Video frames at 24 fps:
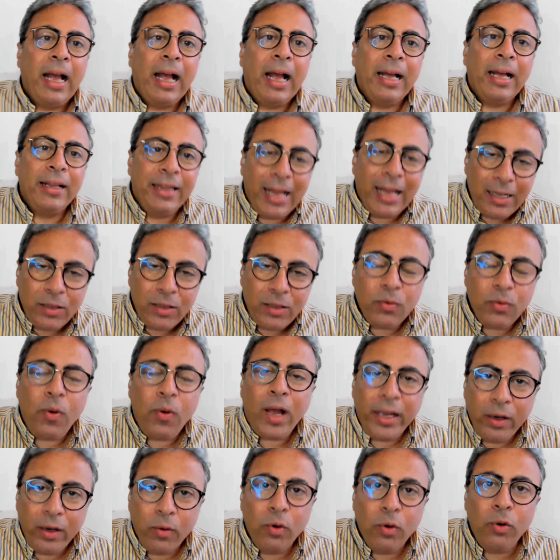That's
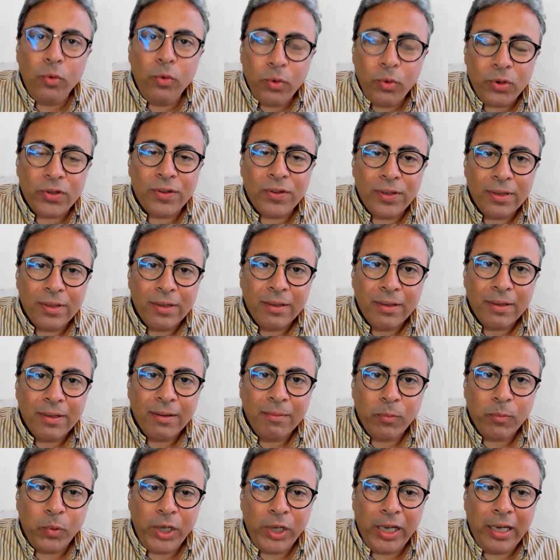why always
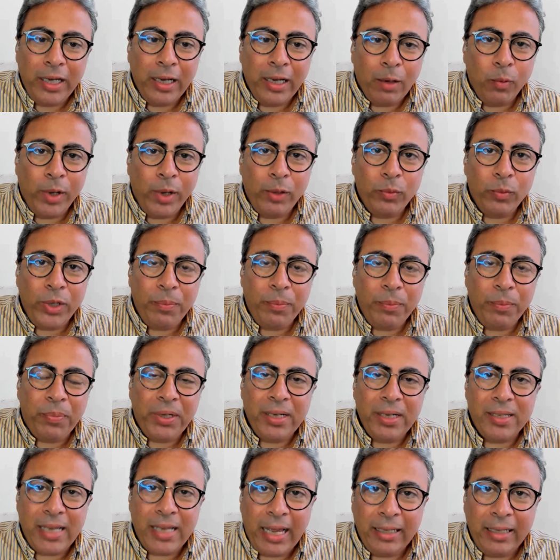when we
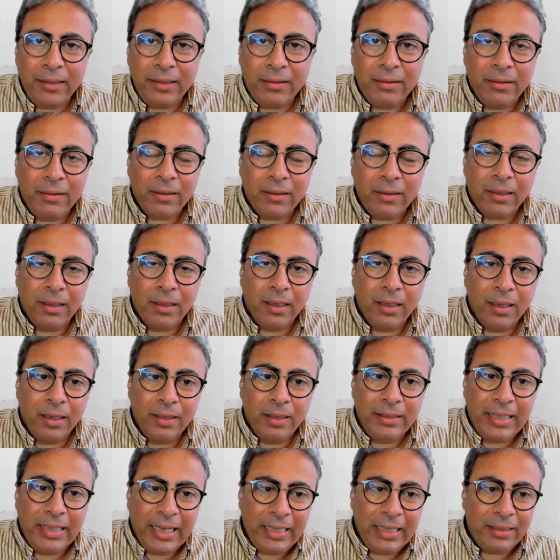present
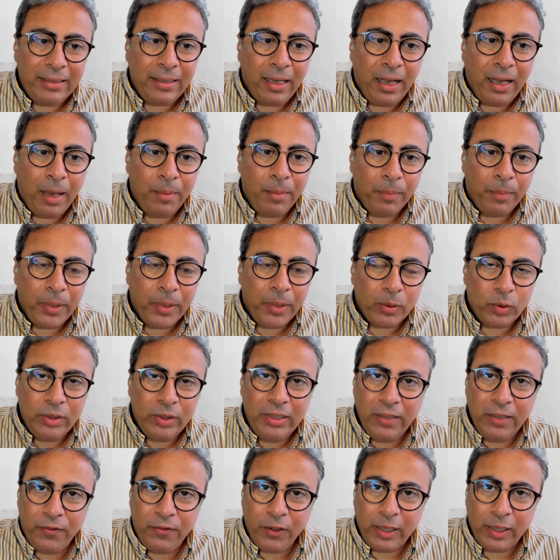data about
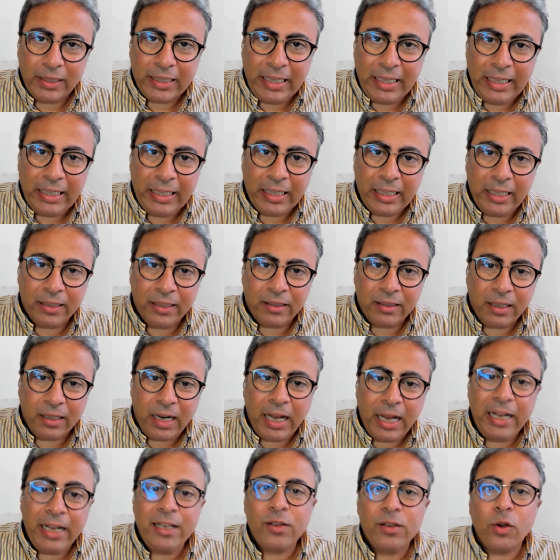different clinical
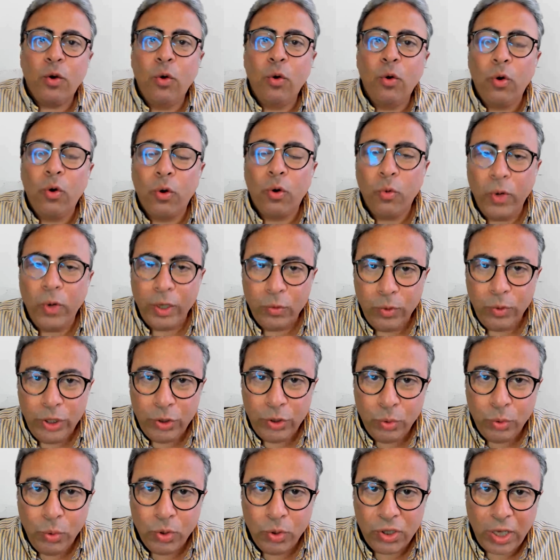trials or when we
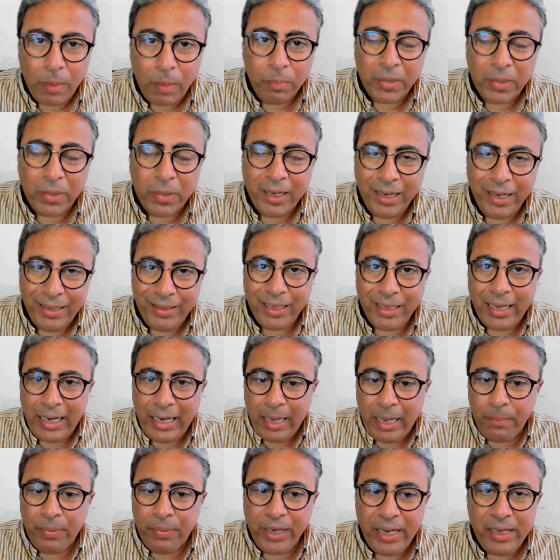do some critical
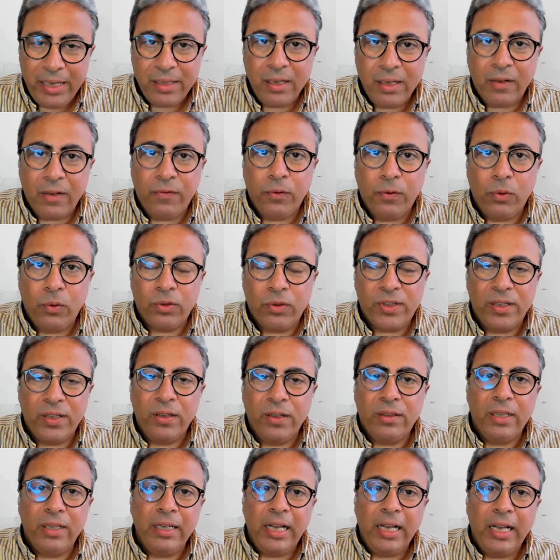appraisal for
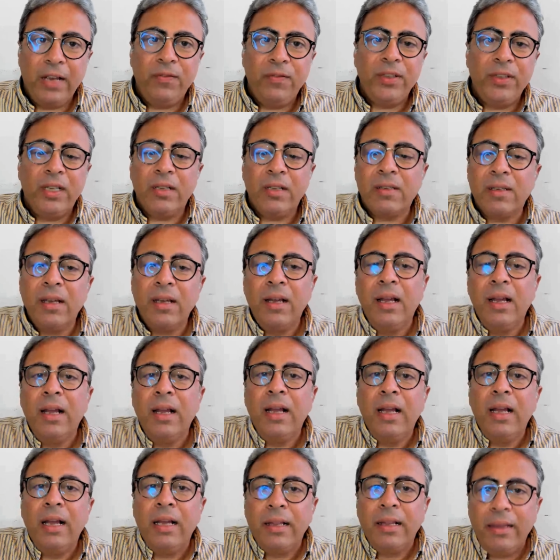certain evidence,
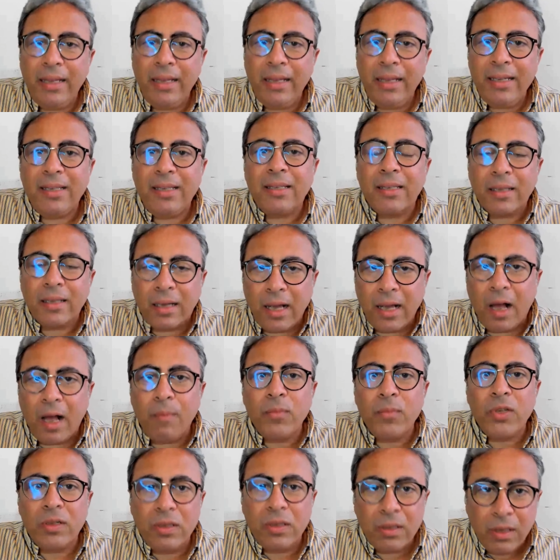this
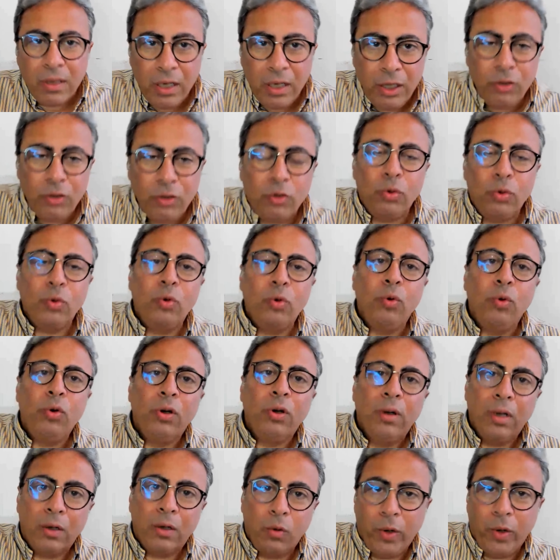comes into
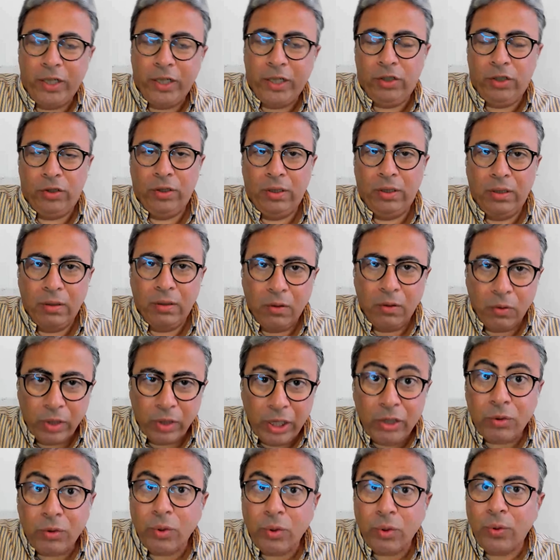question or
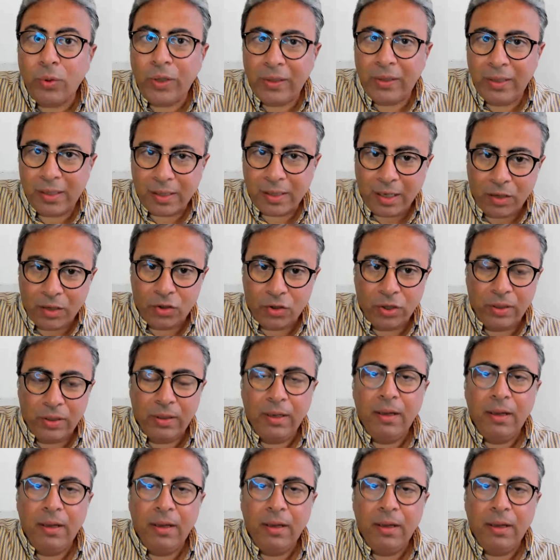into the discussion.